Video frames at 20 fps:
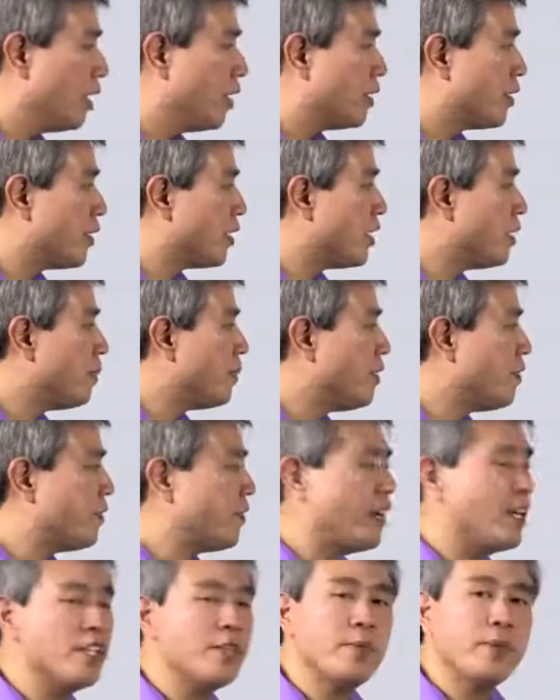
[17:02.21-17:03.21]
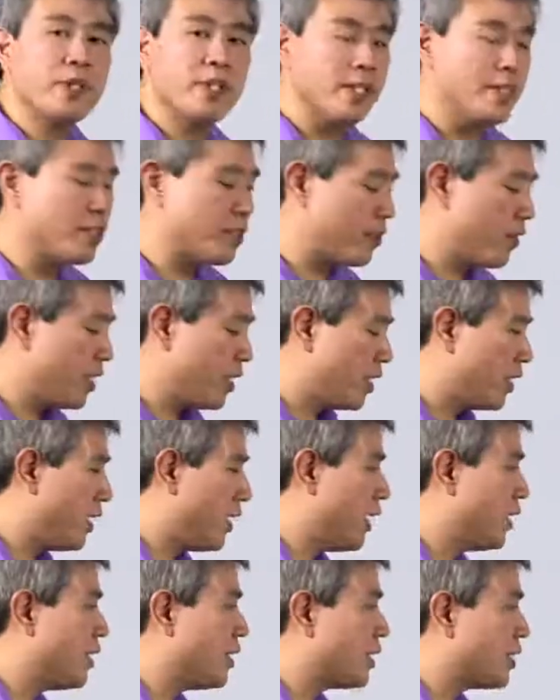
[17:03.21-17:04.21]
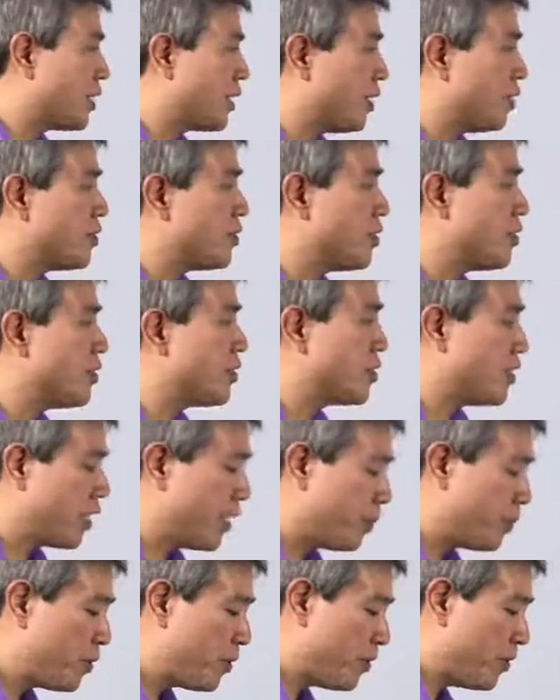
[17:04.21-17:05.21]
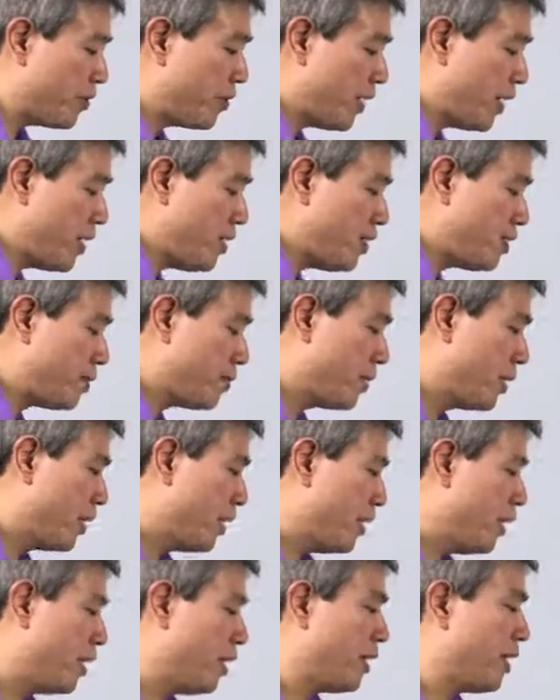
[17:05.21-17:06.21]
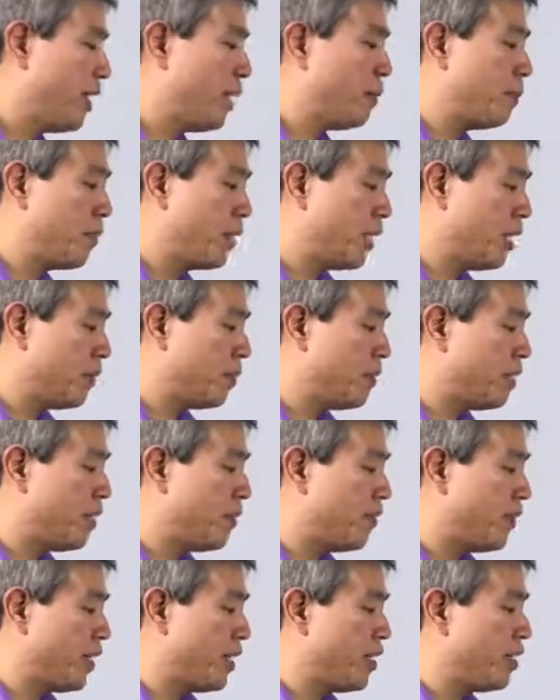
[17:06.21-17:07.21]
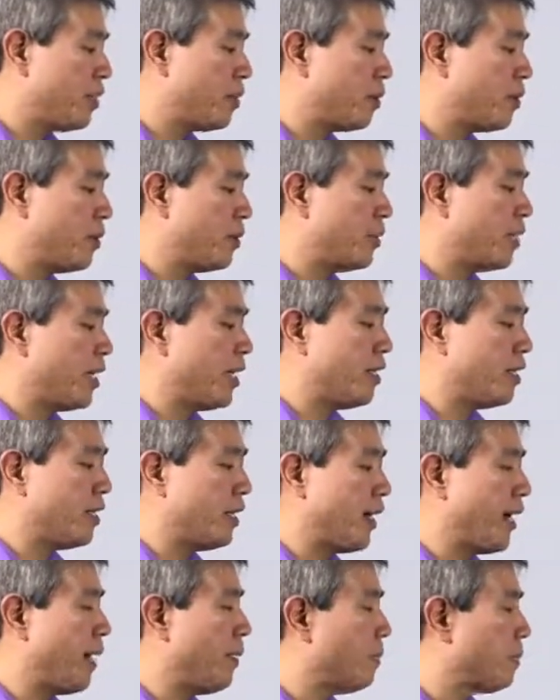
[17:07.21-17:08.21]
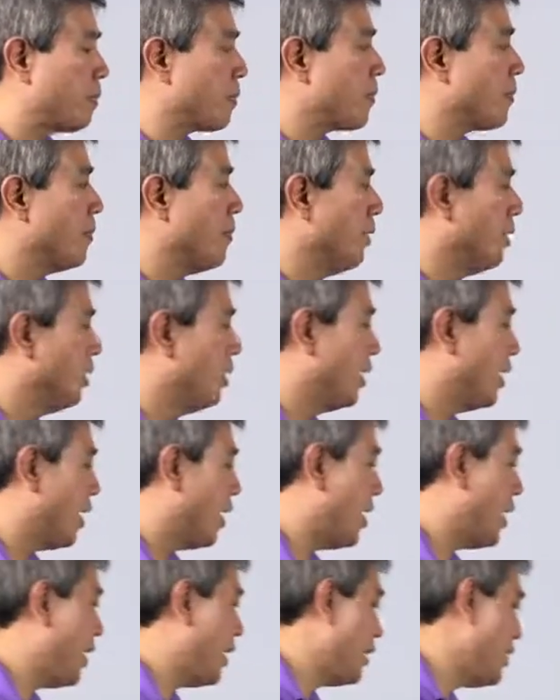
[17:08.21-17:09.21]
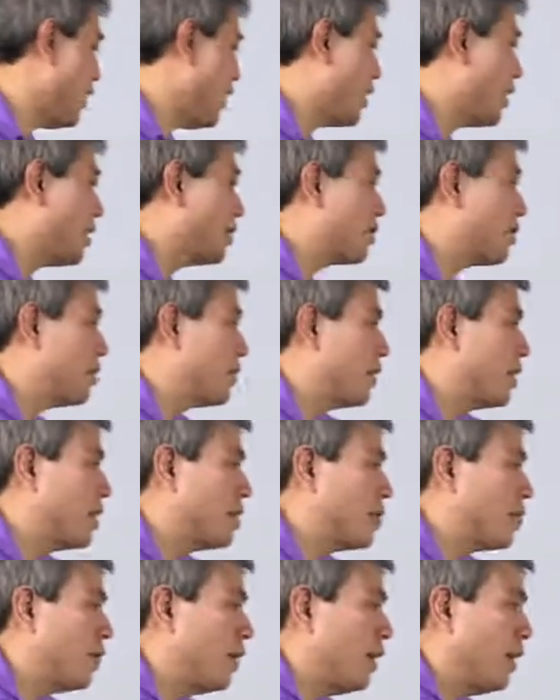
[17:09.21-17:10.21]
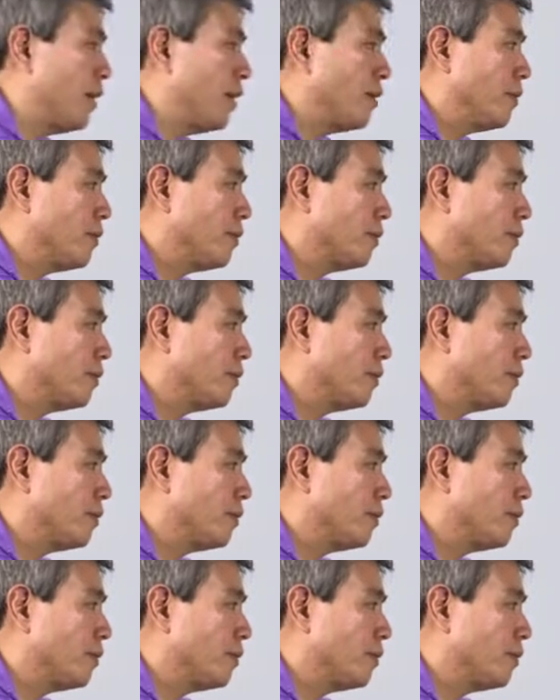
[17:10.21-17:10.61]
You're going to be faced with this screen again that tells you to set up your device. Again, pick up the device, rotate the cap, and hang it from the display.